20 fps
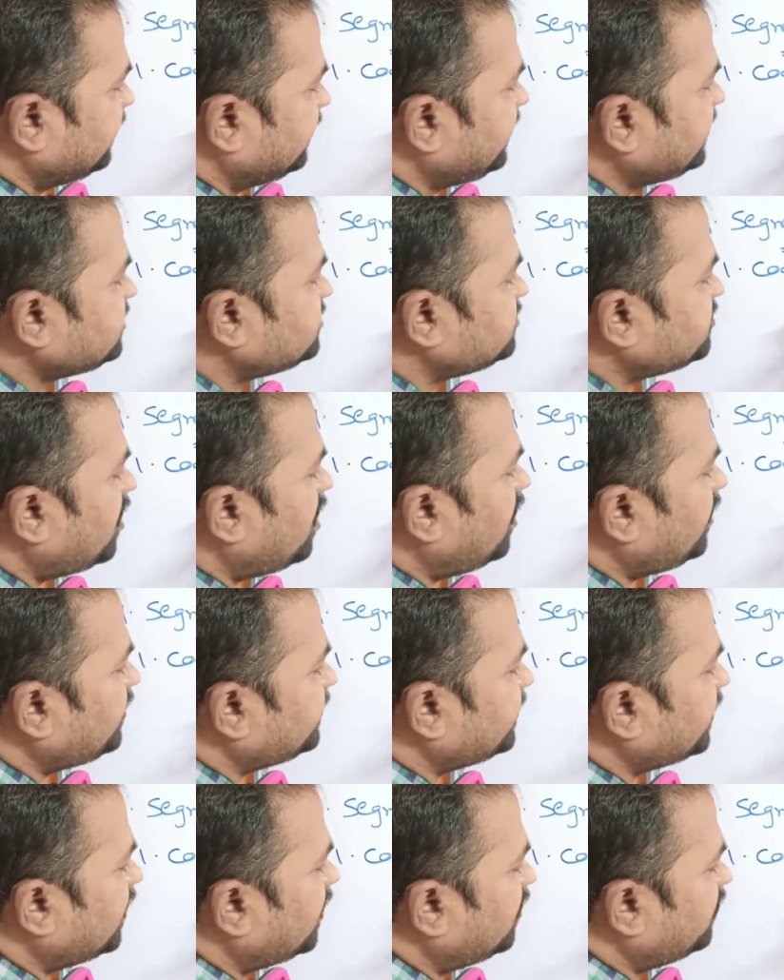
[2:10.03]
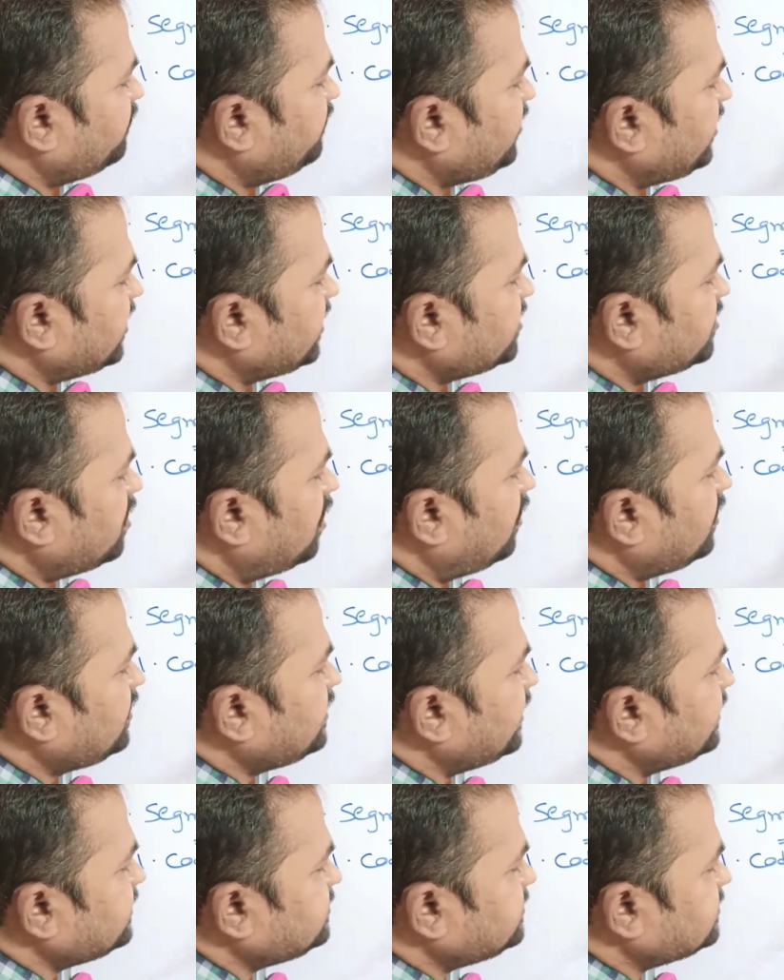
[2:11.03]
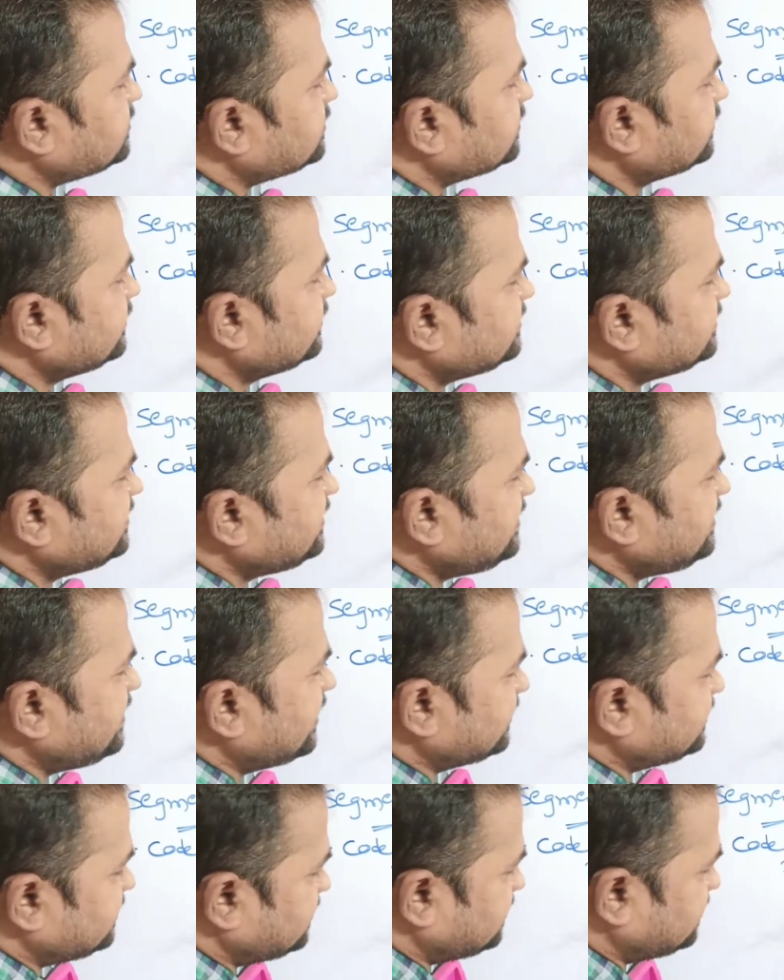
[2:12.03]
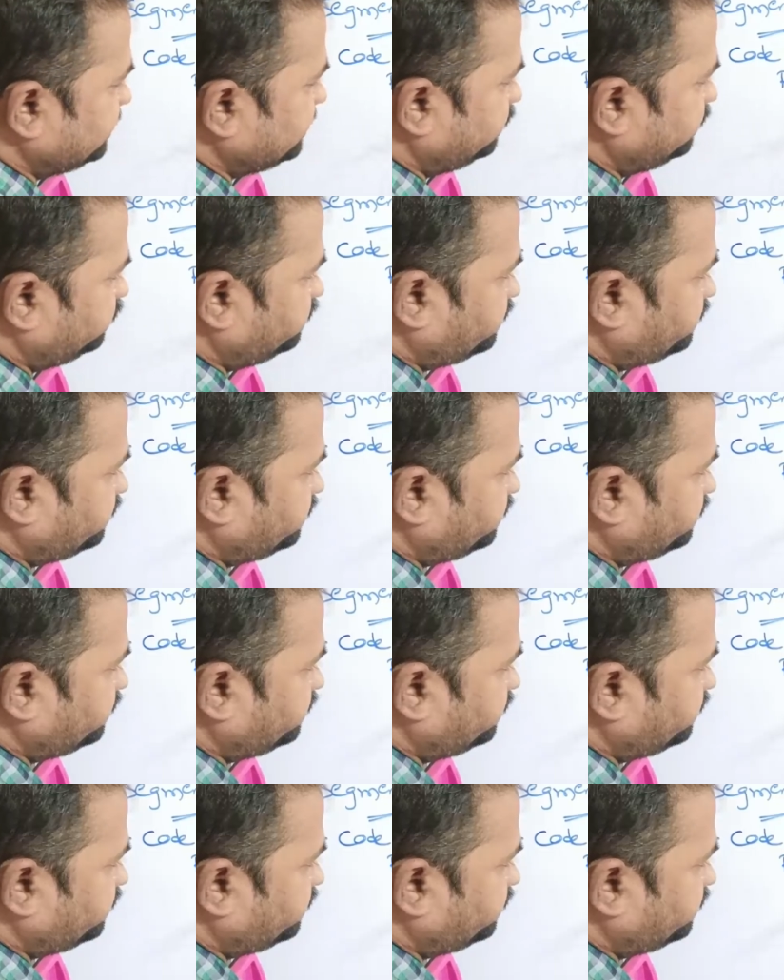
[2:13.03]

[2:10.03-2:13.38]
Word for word: In short, we can call as CS.